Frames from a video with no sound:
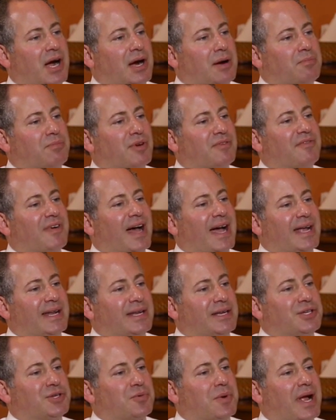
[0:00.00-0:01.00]
are
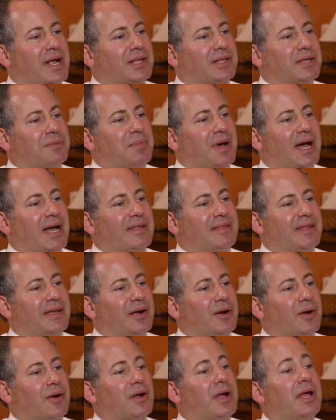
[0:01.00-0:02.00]
provided directly by
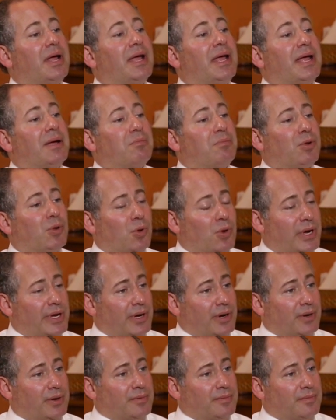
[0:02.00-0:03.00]
their
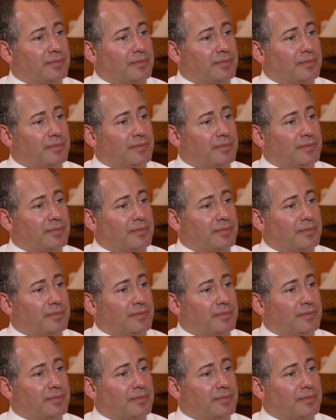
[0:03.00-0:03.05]
employer,